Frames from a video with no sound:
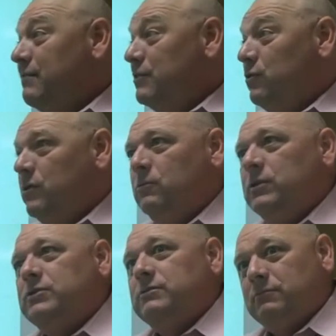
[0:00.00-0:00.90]
gave it to him,
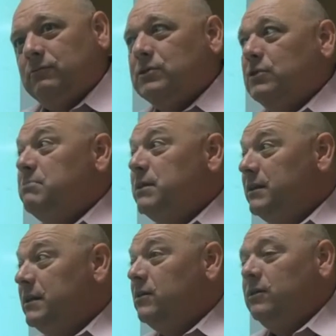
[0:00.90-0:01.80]
which was a
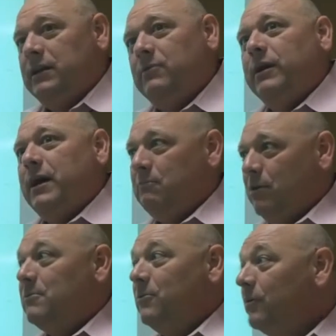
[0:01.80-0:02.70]
big deal. And he went out and
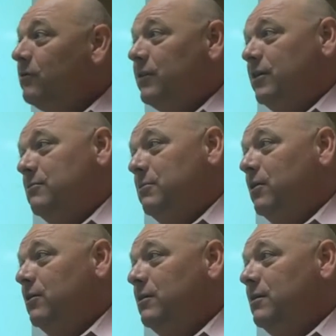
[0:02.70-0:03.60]
bought him a real soccer ball.